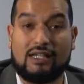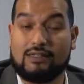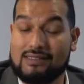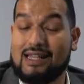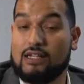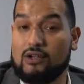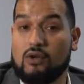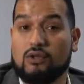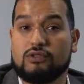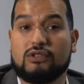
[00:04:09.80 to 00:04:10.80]
setting
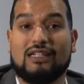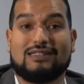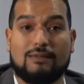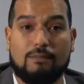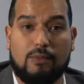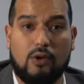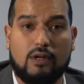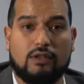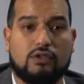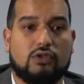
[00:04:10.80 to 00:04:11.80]
goals, it's
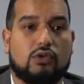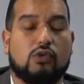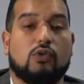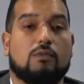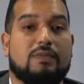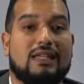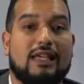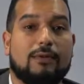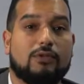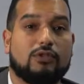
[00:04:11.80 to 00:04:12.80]
important to be
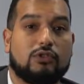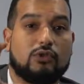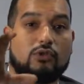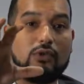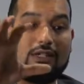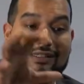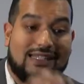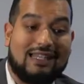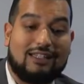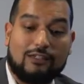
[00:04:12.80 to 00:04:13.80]
able to
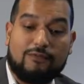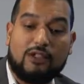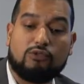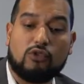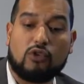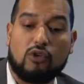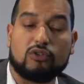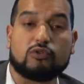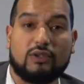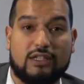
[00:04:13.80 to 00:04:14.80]
set individual
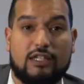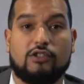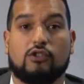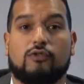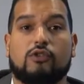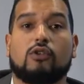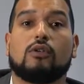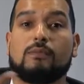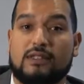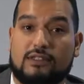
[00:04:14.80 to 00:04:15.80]
goals with each of
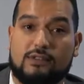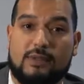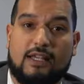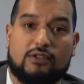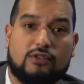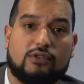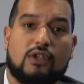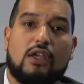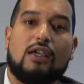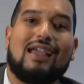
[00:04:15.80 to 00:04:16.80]
your business managers
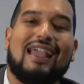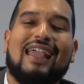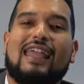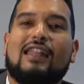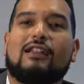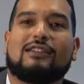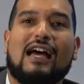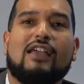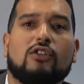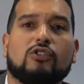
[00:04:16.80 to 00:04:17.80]
and
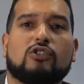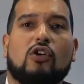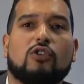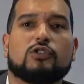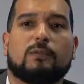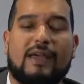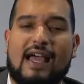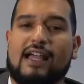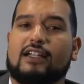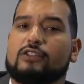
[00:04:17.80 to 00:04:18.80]
tie those goals
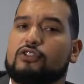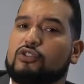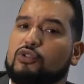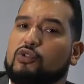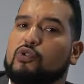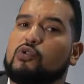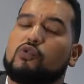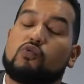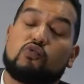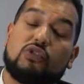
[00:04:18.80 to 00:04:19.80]
back
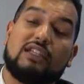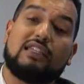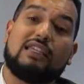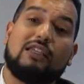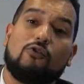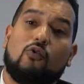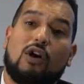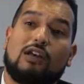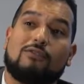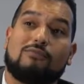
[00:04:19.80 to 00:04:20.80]
to really
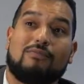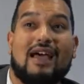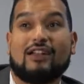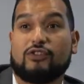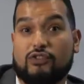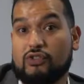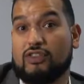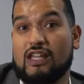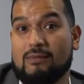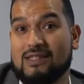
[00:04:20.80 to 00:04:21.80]
what matters to
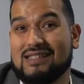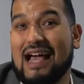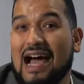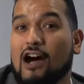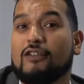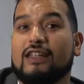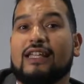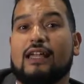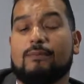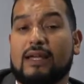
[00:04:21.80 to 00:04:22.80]
them is how they
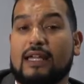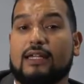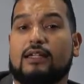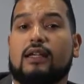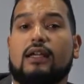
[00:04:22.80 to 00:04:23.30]
get paid